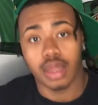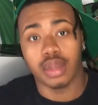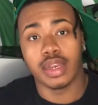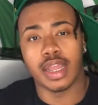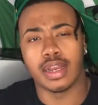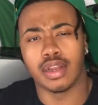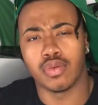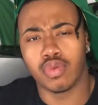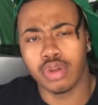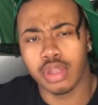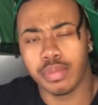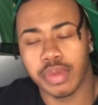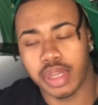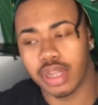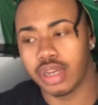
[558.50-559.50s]
Now, there would
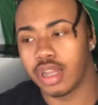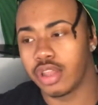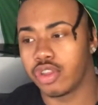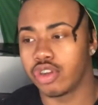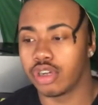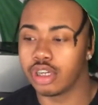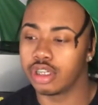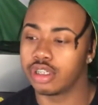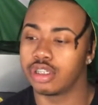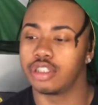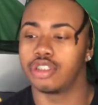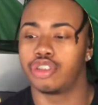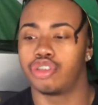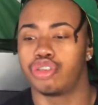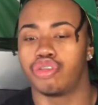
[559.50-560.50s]
have been another
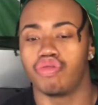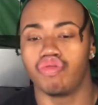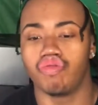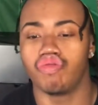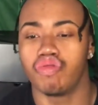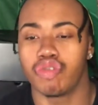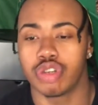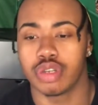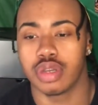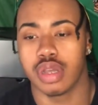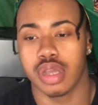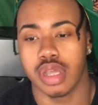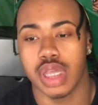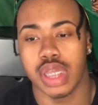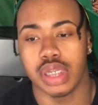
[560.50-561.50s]
shoe
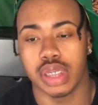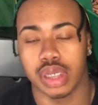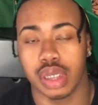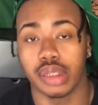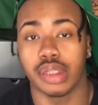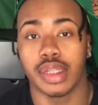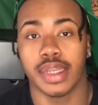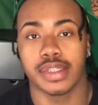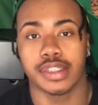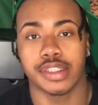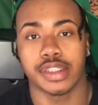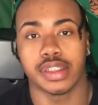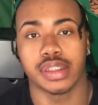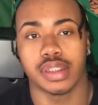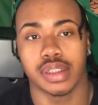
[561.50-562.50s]
in the
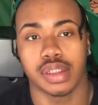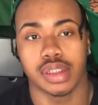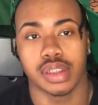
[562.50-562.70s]
collection